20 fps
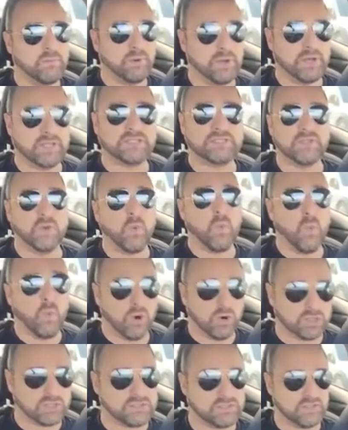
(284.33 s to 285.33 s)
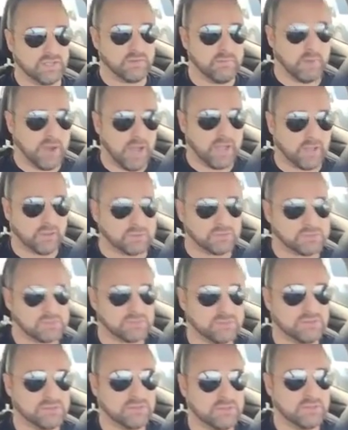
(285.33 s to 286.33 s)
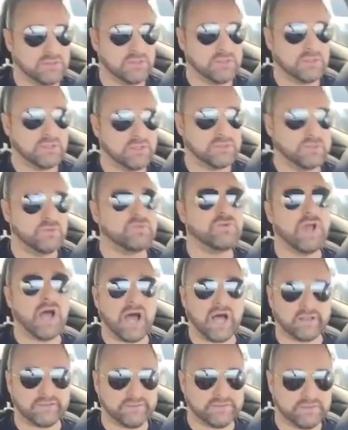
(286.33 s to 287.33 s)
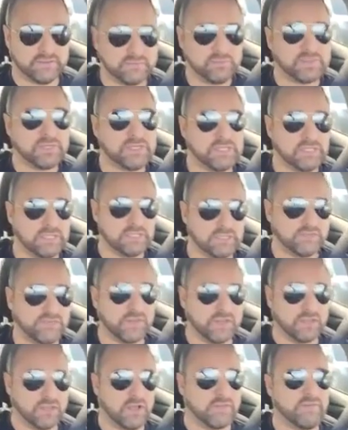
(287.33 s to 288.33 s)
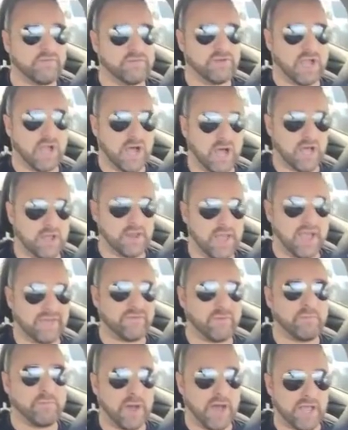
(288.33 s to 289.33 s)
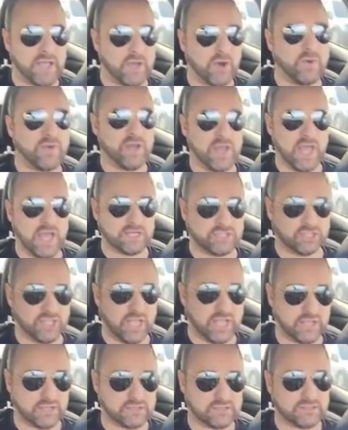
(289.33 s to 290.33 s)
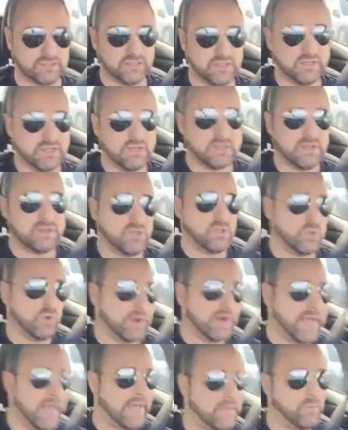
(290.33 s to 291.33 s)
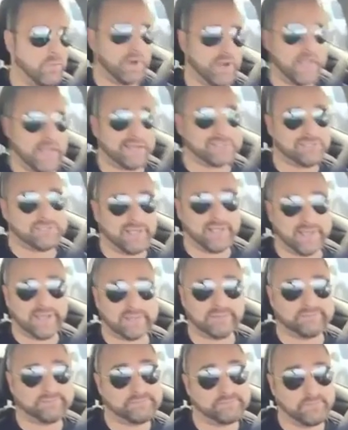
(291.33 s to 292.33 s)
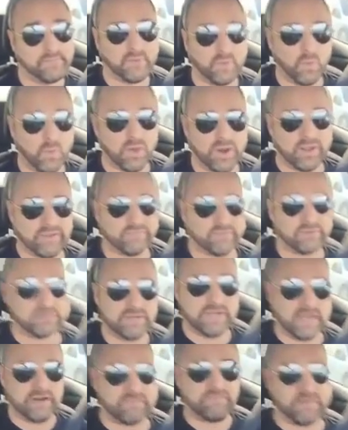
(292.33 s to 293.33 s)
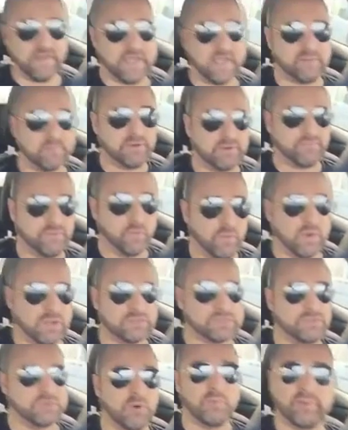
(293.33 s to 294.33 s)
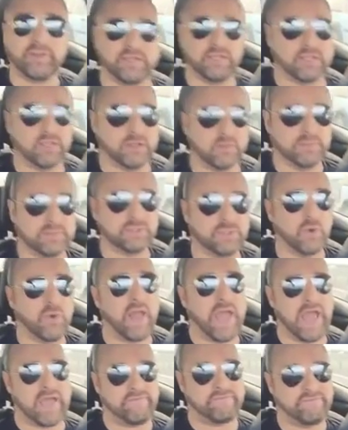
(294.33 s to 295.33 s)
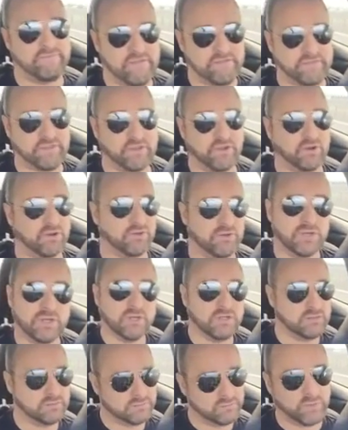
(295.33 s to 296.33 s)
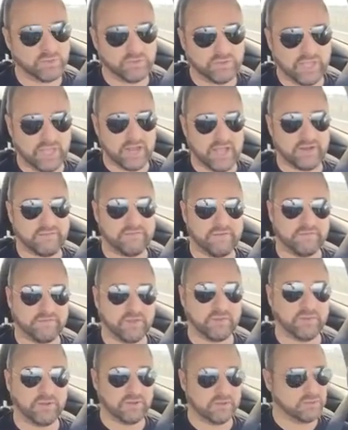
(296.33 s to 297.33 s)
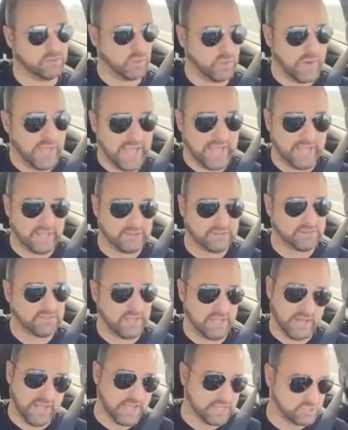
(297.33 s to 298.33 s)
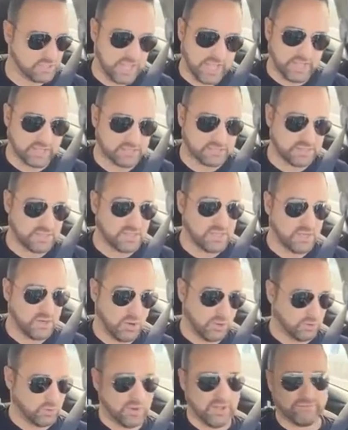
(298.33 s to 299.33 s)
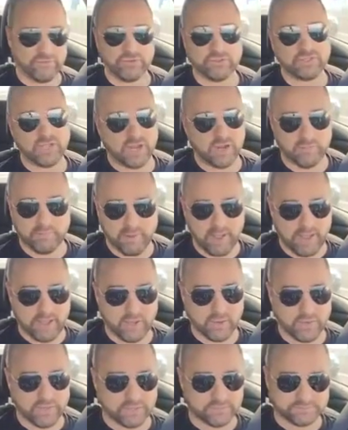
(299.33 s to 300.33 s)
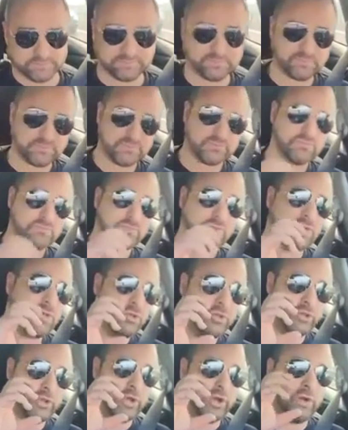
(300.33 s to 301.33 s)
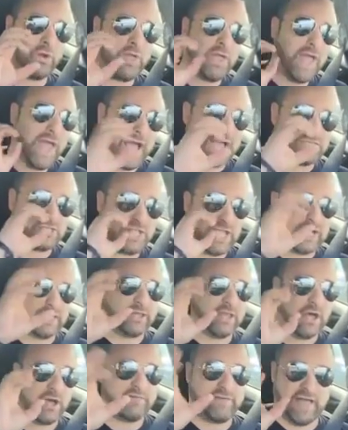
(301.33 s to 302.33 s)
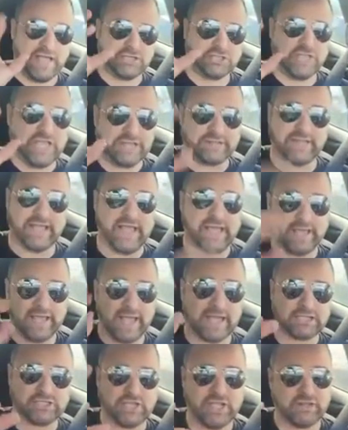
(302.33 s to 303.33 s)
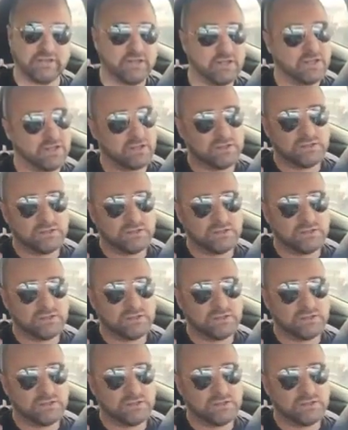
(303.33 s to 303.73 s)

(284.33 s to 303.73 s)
but it's the worst in bios. Do not, please, for the love of God, have a bio and hashtags. You want to add one hashtag? Whatever. Not a fan, but if you want to, no big deal. But don't add 50 you can't add 50, but don't add 10 hashtags. Or don't have your entire bio in, hashtag love, hashtag tech, hashtag...